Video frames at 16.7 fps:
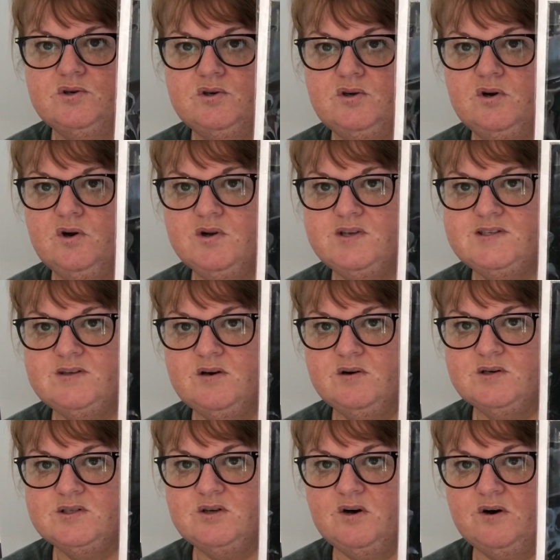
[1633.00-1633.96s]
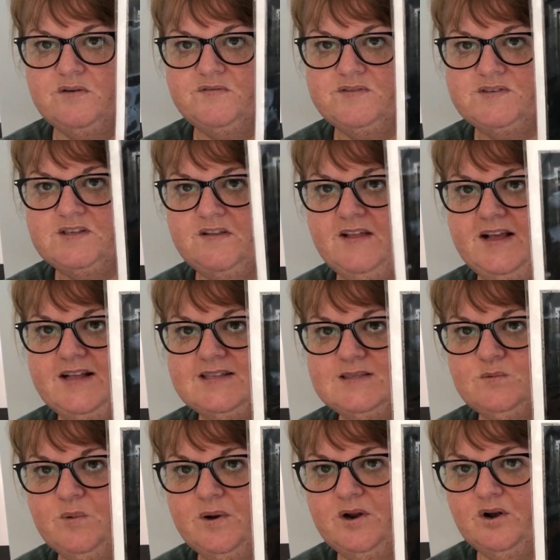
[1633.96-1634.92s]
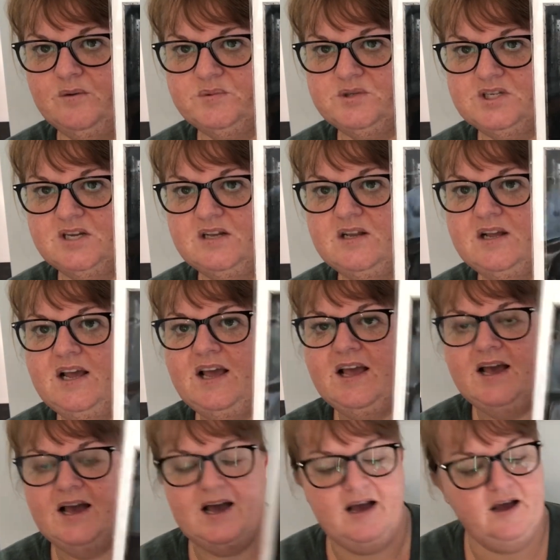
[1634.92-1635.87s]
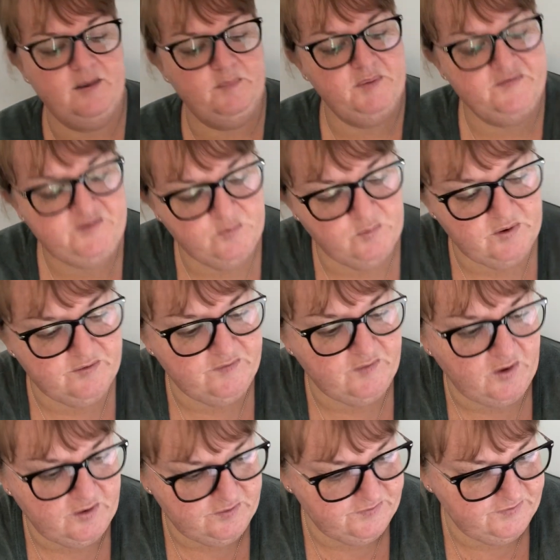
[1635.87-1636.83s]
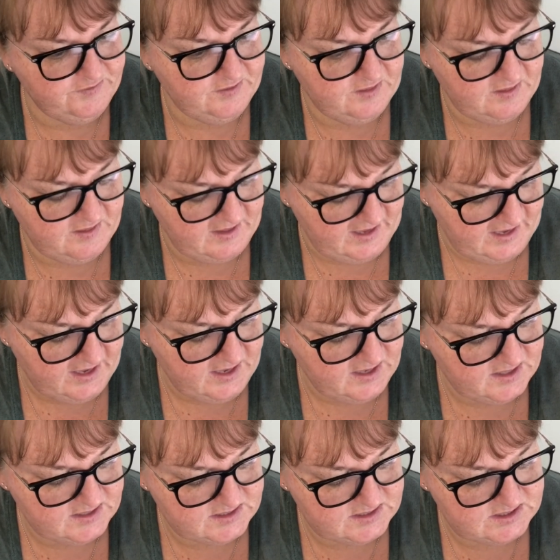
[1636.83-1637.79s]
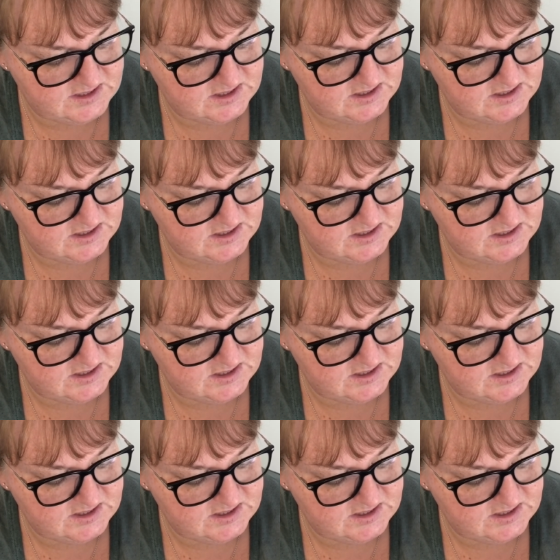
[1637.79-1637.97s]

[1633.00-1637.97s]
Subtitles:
knock your socks off. So that's one option. If you want to vote for that,